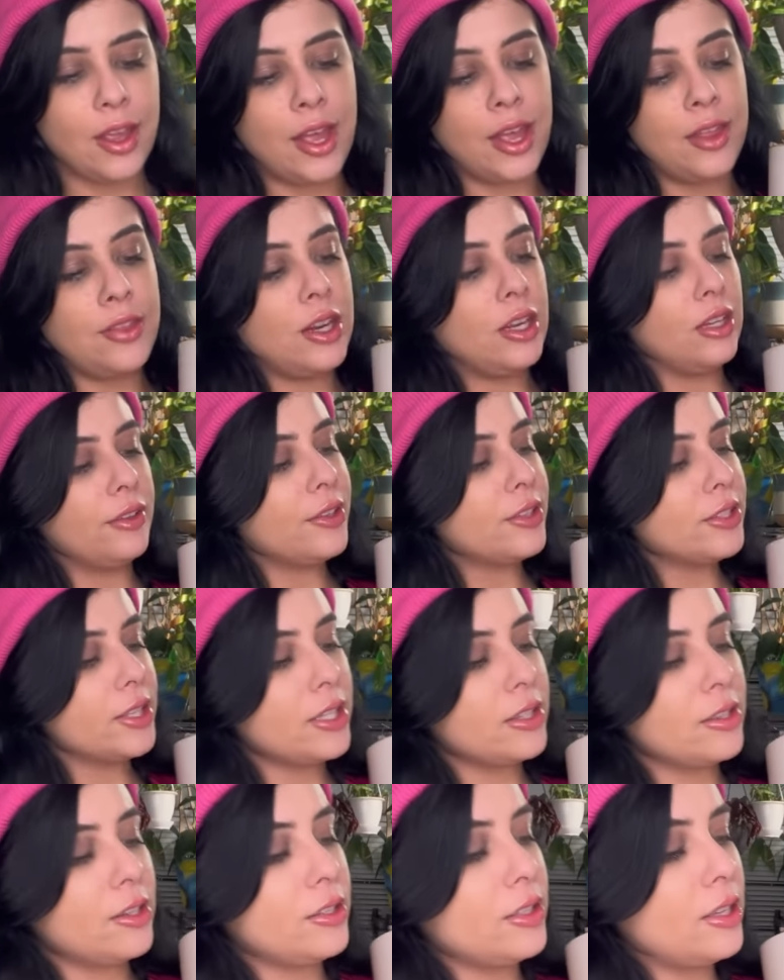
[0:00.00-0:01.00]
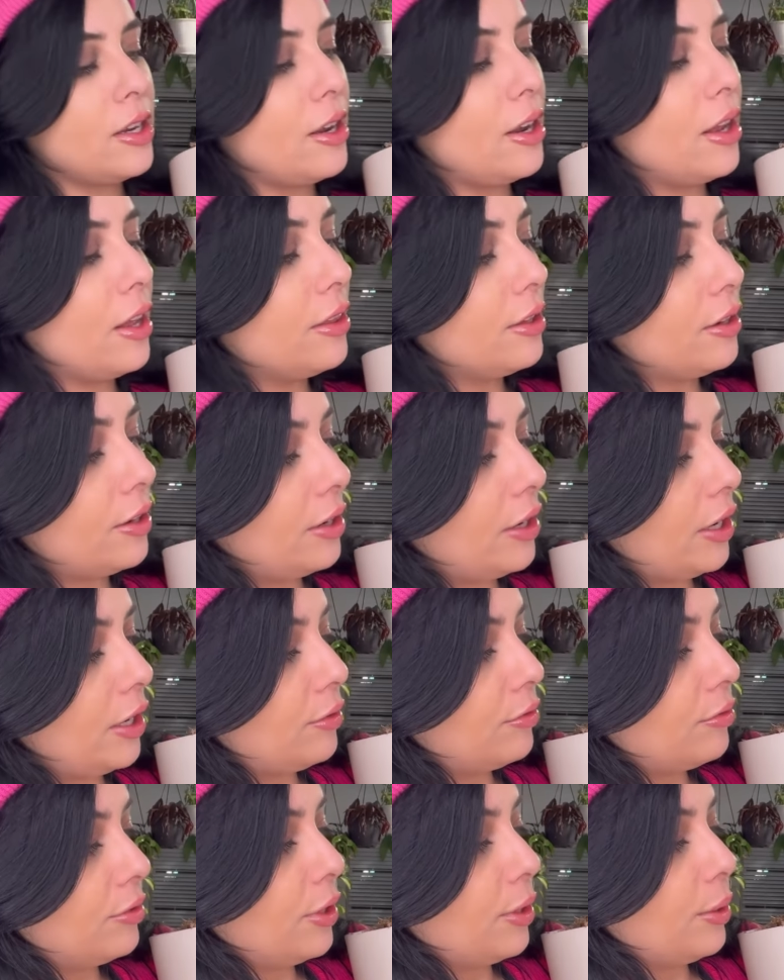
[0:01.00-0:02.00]
And then it looks like there's another
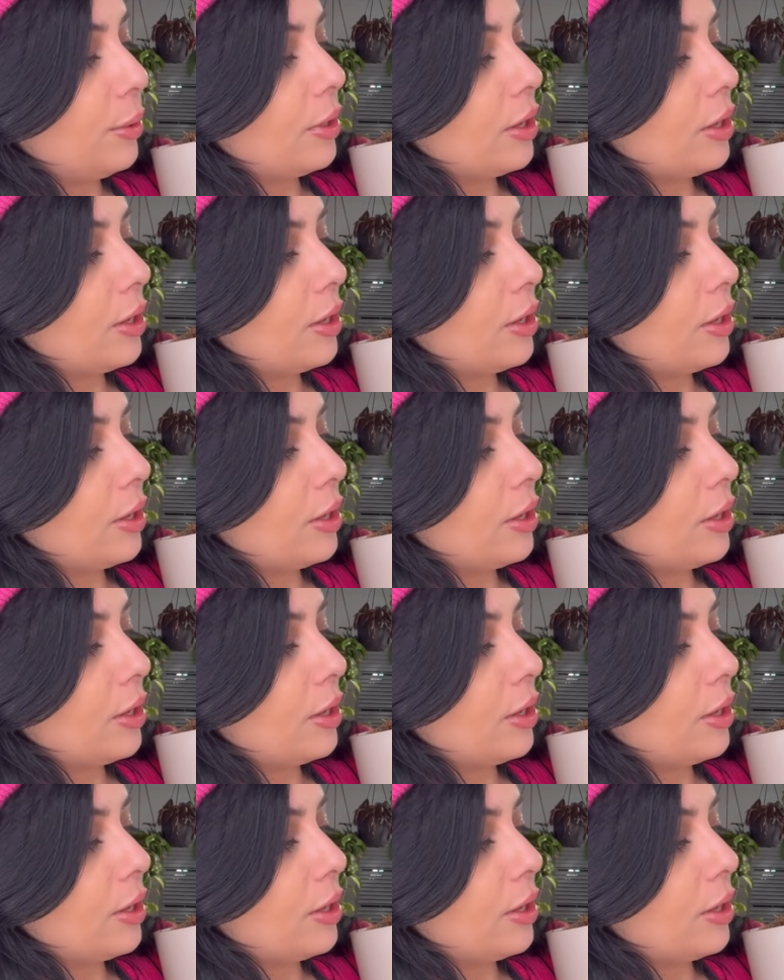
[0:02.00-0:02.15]
inflow